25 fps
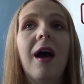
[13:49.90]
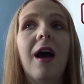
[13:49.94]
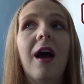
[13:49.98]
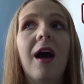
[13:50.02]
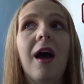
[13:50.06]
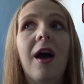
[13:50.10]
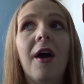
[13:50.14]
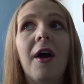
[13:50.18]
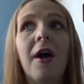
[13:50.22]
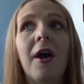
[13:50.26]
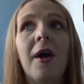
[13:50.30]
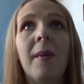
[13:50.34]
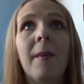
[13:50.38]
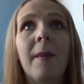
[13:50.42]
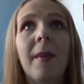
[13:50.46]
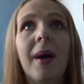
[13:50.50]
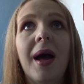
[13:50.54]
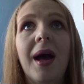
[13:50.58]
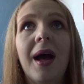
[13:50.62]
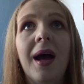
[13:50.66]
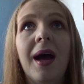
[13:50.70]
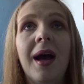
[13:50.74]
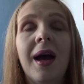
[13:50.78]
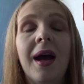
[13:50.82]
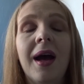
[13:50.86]

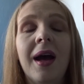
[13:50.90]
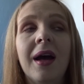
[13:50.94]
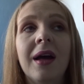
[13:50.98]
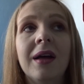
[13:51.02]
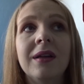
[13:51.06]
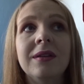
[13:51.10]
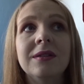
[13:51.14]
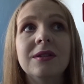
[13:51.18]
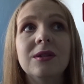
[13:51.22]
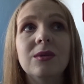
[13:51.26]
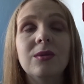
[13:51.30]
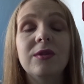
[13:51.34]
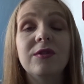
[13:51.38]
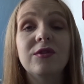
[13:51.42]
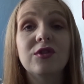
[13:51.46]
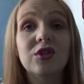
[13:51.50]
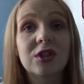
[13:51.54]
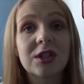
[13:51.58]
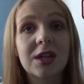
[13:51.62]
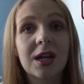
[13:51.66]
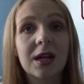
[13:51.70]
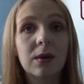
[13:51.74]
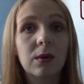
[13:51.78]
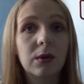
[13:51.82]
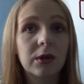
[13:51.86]
and we've
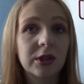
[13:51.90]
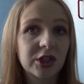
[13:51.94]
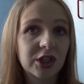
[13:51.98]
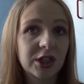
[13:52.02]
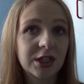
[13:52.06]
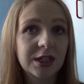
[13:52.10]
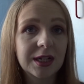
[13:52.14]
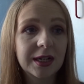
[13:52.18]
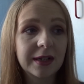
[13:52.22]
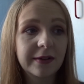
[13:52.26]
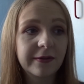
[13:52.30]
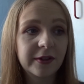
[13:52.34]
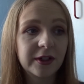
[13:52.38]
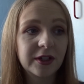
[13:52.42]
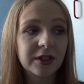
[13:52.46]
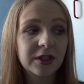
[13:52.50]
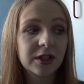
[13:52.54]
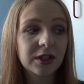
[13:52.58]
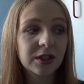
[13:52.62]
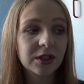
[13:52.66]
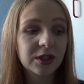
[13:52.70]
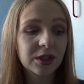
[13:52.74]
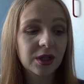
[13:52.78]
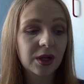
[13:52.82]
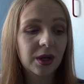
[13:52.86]
just had a washer delivered,
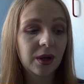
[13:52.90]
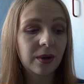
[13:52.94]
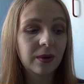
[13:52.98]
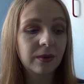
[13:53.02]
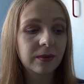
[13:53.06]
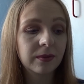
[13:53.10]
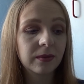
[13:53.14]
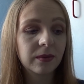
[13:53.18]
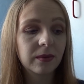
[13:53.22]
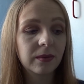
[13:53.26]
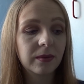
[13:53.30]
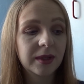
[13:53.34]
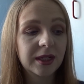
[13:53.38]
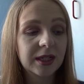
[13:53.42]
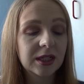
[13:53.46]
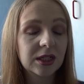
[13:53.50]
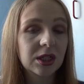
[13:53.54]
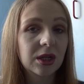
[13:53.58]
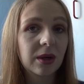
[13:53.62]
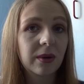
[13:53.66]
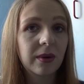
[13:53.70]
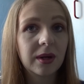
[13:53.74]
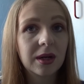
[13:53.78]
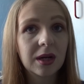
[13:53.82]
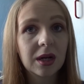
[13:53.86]
so we need to
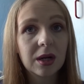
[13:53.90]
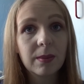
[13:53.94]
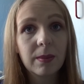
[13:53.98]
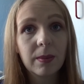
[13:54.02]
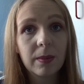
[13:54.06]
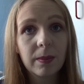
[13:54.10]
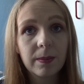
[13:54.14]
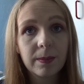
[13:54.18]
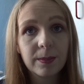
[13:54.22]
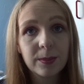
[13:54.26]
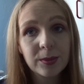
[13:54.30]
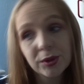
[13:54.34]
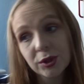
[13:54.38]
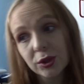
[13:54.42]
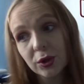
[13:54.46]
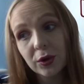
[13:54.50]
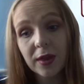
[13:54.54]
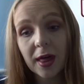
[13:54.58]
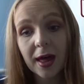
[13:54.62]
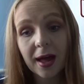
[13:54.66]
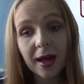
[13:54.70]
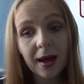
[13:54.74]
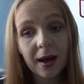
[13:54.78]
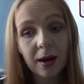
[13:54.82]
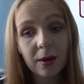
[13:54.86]
go and sort
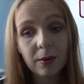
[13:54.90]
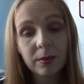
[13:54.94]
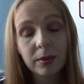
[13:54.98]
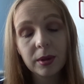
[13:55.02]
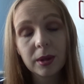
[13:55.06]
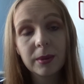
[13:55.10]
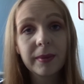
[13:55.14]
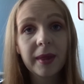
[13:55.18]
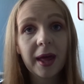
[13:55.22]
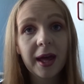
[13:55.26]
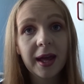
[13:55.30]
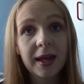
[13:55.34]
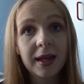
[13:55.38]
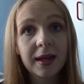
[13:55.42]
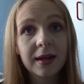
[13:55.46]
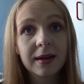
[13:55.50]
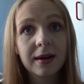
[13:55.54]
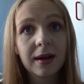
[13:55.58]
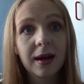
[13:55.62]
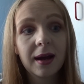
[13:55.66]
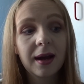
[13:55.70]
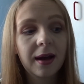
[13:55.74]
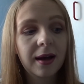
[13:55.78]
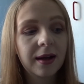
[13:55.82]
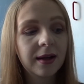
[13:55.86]
that out, plumb that in
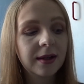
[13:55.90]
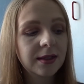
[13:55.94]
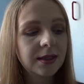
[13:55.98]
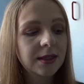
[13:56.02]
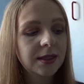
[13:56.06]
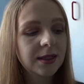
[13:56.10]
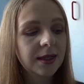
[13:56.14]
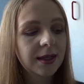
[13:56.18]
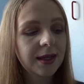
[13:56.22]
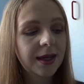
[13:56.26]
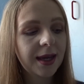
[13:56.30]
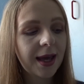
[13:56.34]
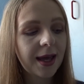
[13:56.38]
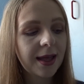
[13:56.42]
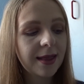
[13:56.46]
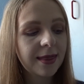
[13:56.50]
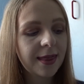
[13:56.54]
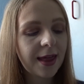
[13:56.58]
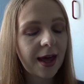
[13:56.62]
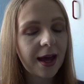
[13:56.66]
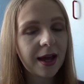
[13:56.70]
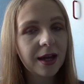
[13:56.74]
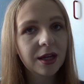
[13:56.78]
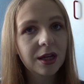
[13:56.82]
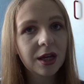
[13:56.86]
and get
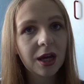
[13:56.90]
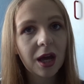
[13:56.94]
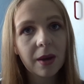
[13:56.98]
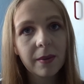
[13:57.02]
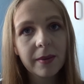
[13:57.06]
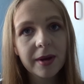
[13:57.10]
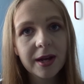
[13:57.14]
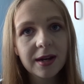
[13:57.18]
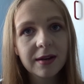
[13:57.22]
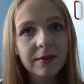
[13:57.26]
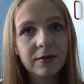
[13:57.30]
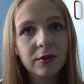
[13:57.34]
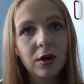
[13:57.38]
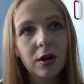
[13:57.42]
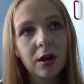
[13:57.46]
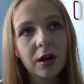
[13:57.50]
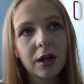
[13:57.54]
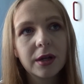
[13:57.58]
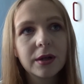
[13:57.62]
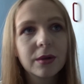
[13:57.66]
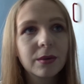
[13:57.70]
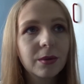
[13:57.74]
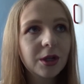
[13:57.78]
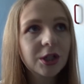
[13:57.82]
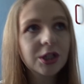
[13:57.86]
that going. I've got a
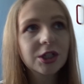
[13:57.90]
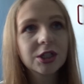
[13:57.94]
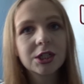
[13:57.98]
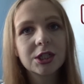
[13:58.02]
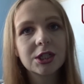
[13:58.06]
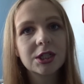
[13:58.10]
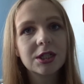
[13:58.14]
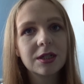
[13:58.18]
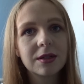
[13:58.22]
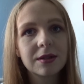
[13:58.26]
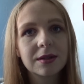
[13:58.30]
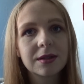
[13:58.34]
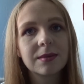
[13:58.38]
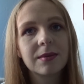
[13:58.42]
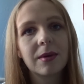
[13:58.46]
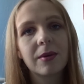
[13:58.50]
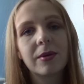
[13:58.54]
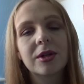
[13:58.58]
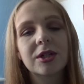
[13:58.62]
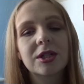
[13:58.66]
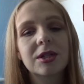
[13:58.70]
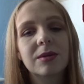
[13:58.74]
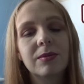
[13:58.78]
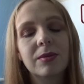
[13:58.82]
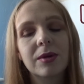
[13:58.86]
load of washing to do because my
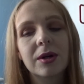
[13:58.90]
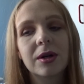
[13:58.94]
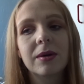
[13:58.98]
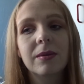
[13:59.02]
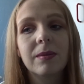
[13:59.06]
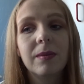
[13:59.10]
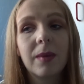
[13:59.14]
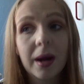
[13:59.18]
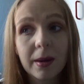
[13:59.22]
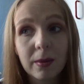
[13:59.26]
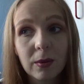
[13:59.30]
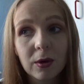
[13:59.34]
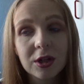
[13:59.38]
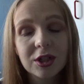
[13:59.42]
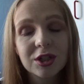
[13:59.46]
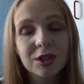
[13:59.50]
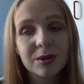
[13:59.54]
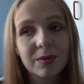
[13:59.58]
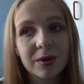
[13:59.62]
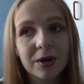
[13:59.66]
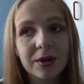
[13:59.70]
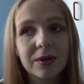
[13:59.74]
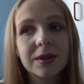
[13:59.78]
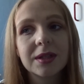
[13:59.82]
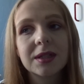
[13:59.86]
washer
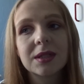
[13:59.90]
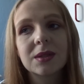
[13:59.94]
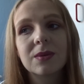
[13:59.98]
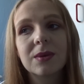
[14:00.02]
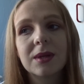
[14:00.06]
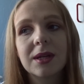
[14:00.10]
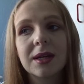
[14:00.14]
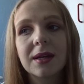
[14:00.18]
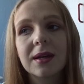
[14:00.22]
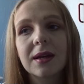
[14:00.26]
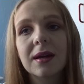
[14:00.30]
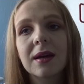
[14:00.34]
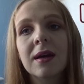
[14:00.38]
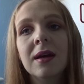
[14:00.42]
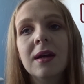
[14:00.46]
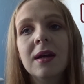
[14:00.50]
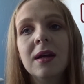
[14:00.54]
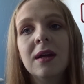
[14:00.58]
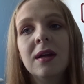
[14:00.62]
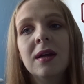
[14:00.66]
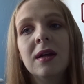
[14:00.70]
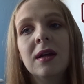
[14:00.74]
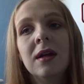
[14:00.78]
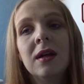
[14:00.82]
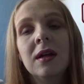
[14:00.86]
broke this week.
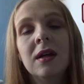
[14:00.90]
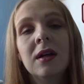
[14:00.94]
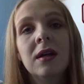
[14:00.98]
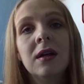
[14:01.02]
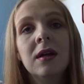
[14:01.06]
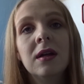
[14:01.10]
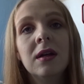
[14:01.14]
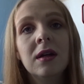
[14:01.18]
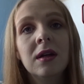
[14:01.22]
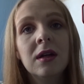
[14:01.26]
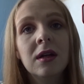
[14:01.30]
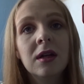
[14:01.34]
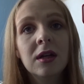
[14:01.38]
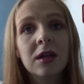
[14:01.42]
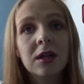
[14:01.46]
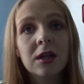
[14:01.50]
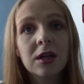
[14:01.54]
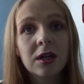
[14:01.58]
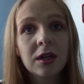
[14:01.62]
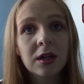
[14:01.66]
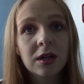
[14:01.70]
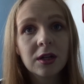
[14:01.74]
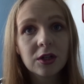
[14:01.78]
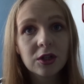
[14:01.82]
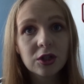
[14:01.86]

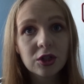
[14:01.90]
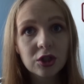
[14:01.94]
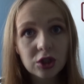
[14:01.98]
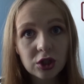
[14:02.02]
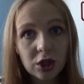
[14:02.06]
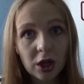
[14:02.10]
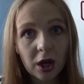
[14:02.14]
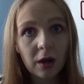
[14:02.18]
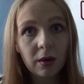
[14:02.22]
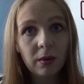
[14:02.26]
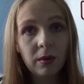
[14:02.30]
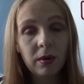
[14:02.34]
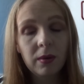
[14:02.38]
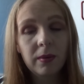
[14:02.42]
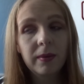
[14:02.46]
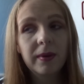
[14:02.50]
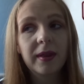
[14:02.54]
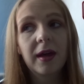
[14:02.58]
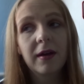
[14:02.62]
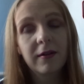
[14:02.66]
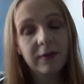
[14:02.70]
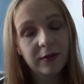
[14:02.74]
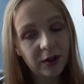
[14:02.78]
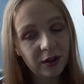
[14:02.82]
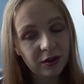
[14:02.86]
So
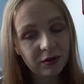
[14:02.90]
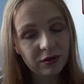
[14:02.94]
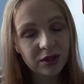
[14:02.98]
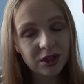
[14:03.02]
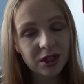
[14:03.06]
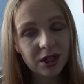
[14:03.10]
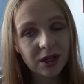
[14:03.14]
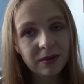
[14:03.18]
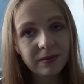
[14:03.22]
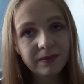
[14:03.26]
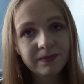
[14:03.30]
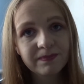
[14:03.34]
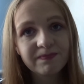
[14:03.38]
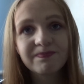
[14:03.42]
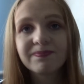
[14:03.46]
without further ado,